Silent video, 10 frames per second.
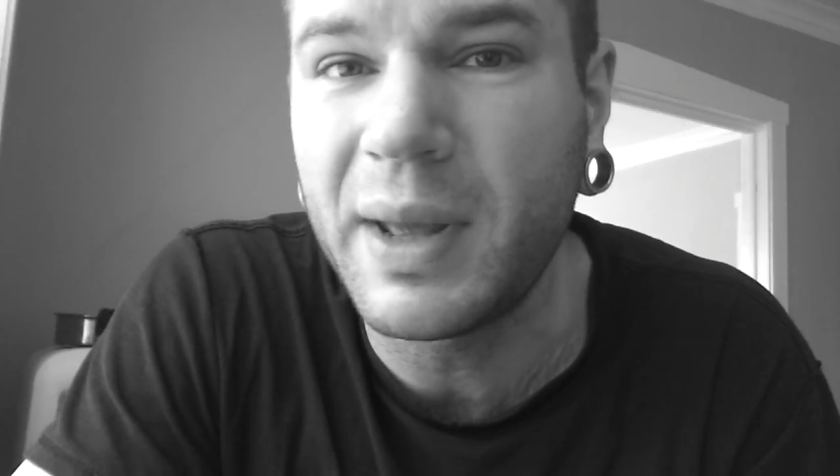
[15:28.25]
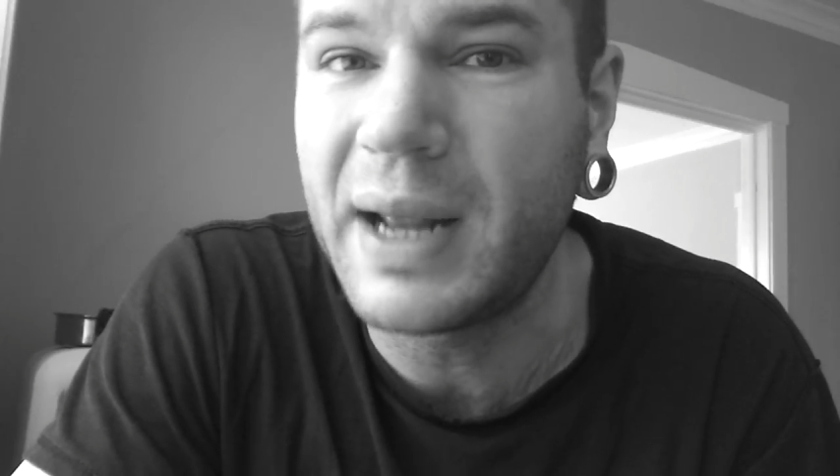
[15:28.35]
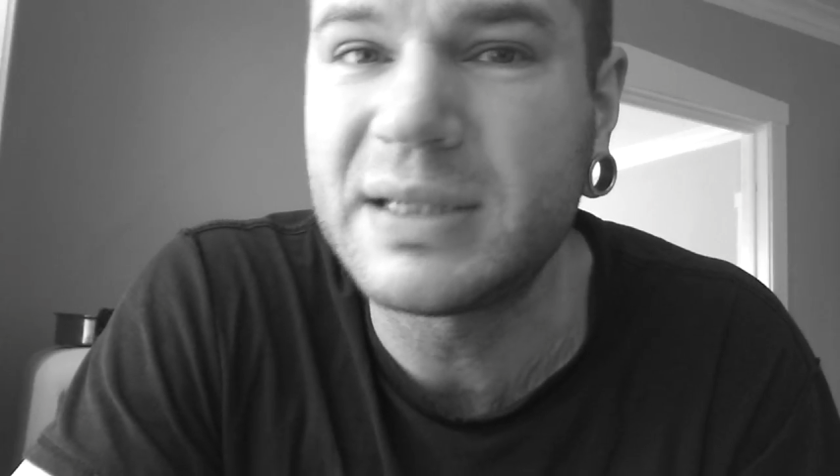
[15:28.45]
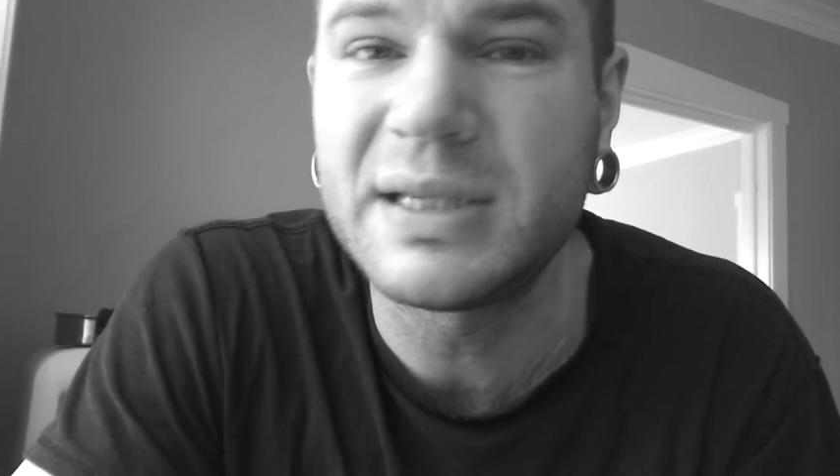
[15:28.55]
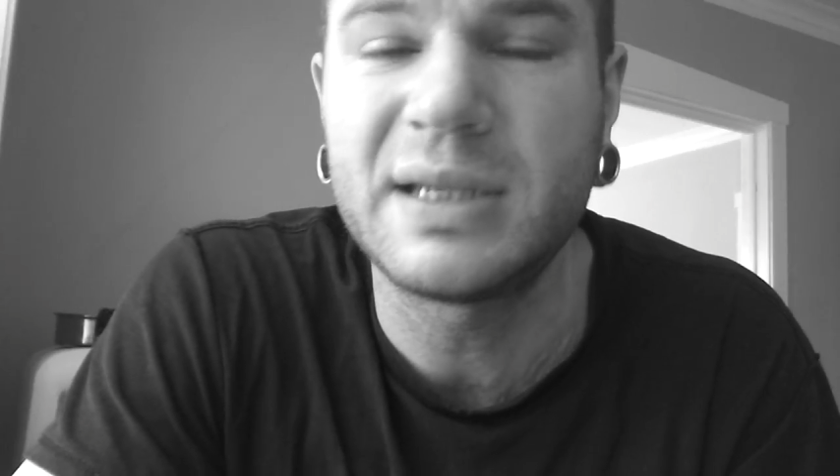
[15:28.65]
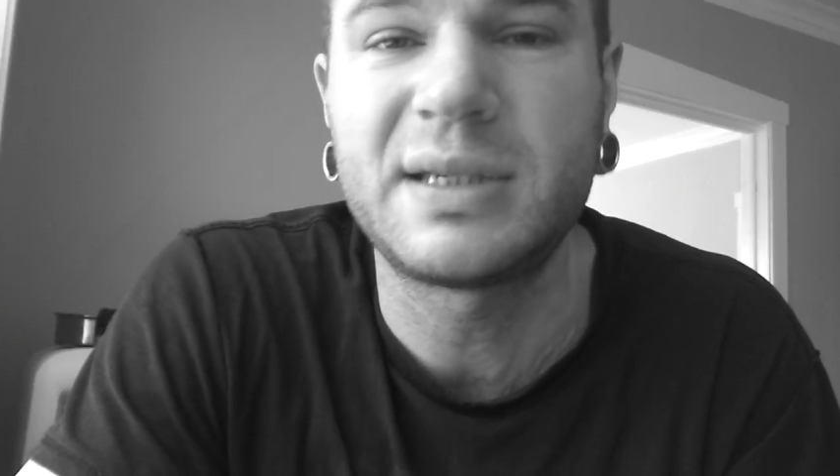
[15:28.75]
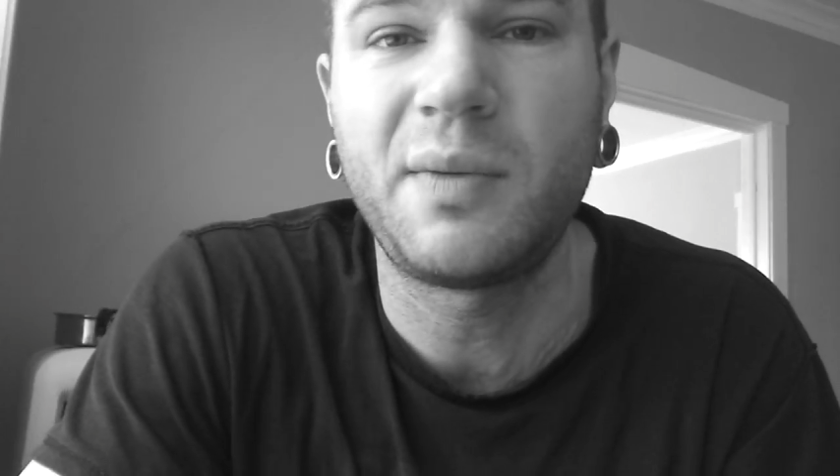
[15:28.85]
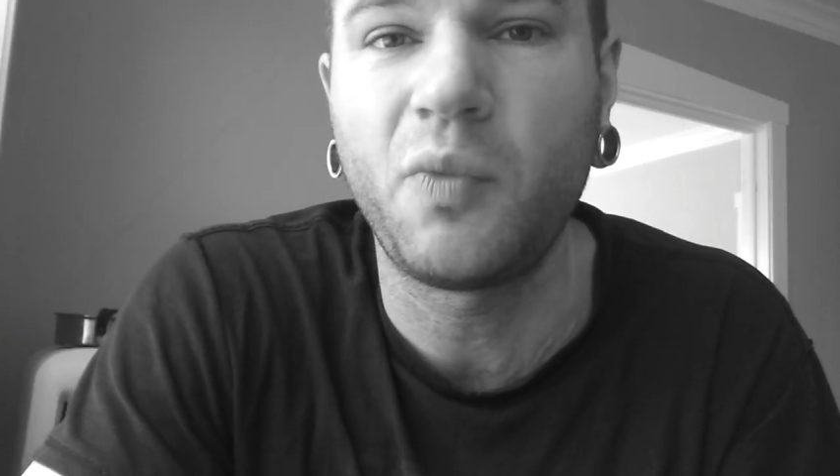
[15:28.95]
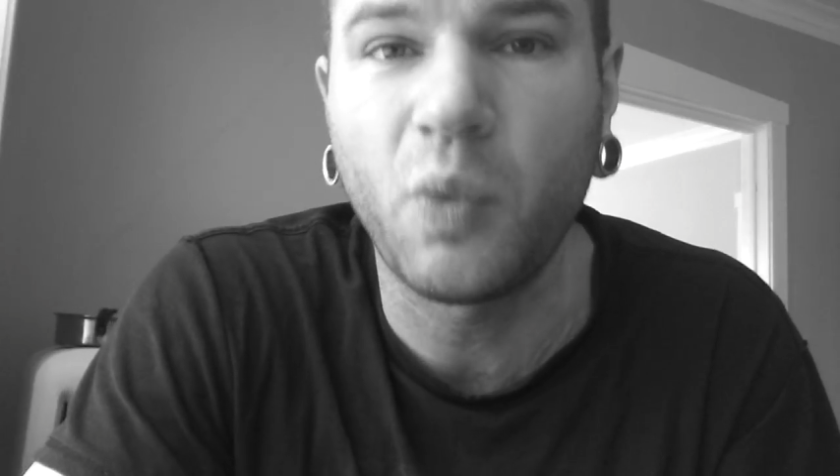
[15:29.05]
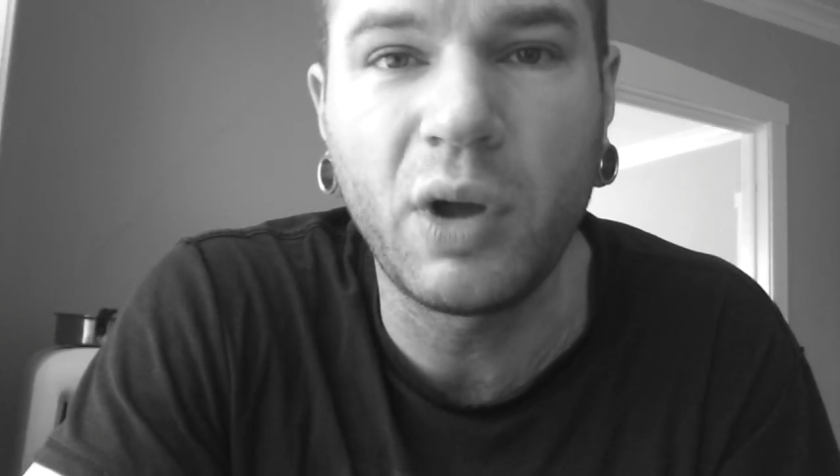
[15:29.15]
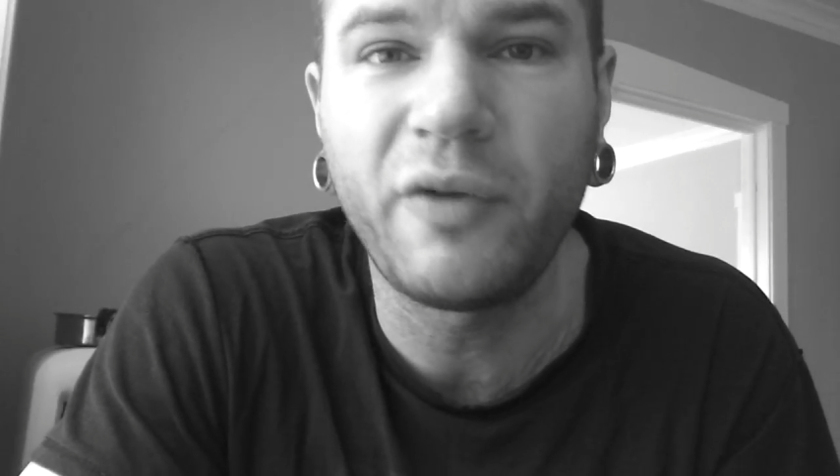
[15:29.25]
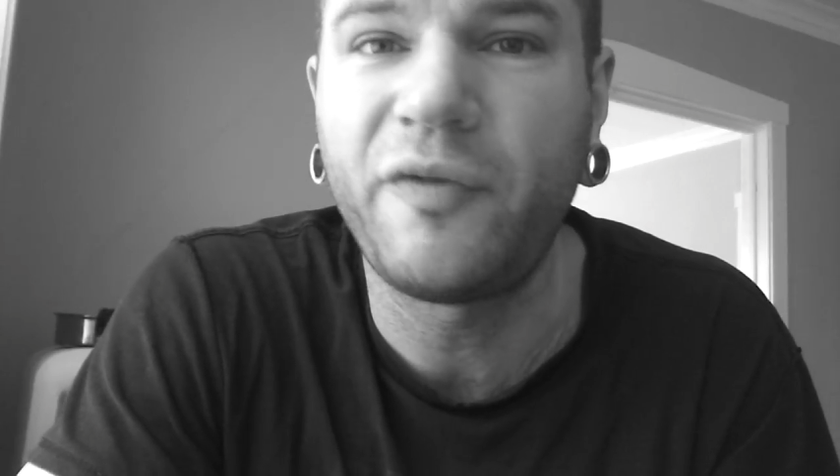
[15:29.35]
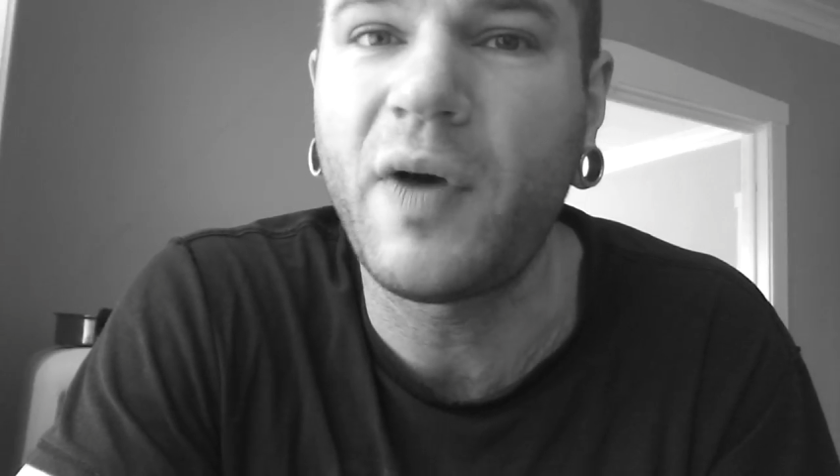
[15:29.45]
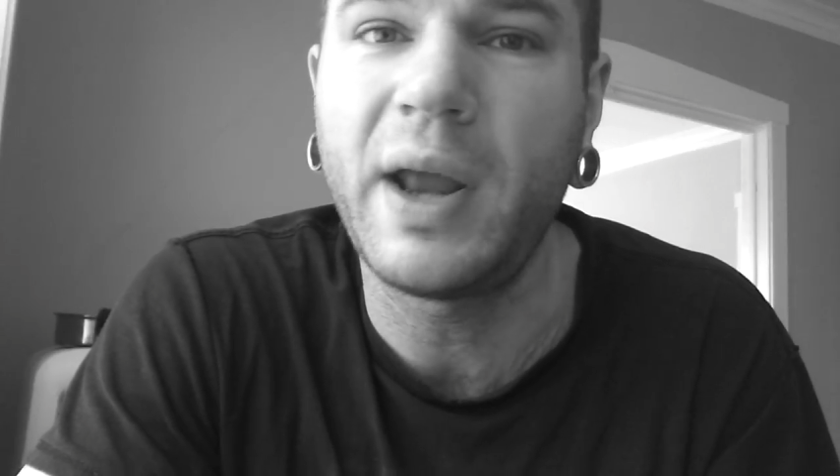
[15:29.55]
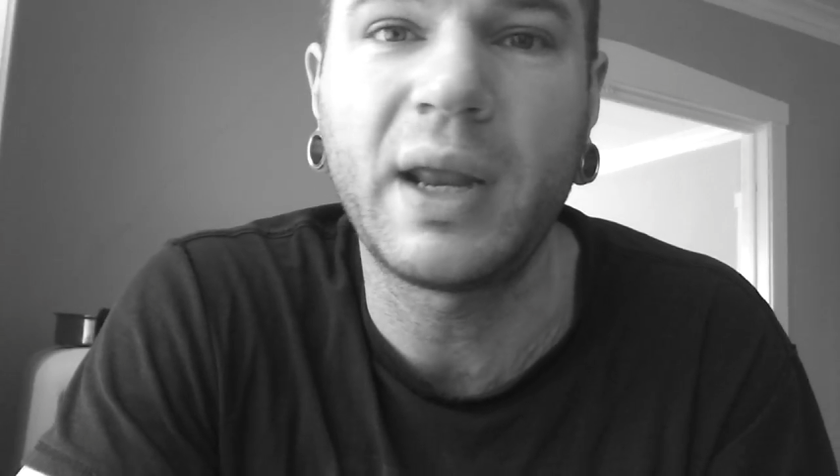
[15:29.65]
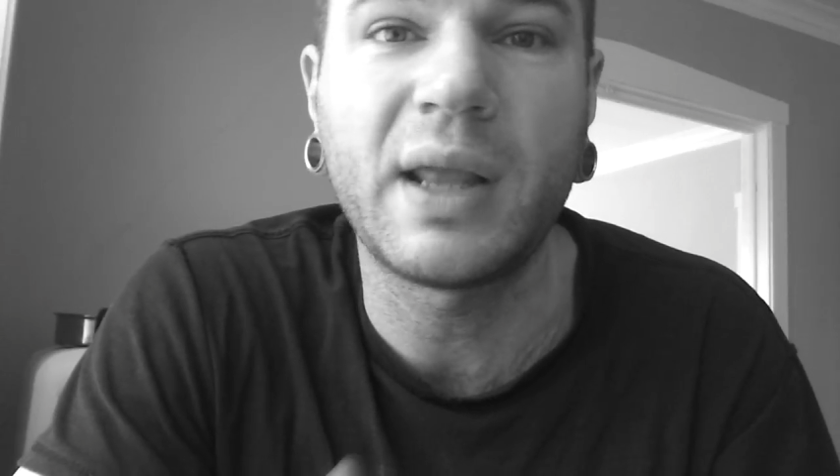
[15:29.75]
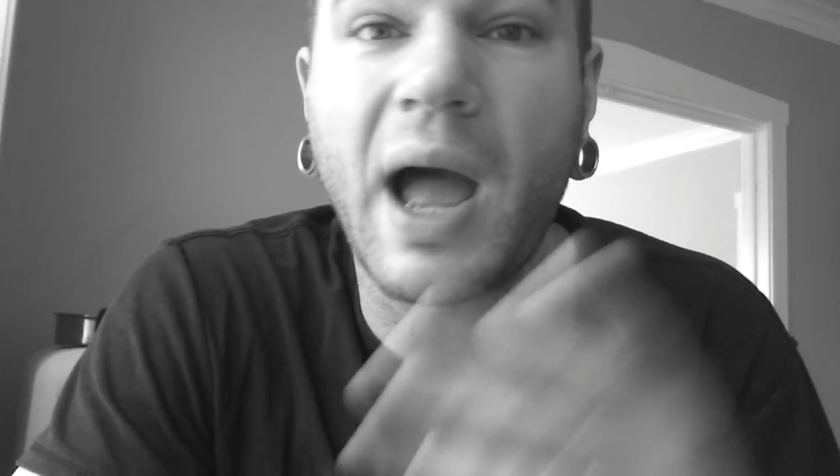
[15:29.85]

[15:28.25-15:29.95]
man, I seen some real fighting.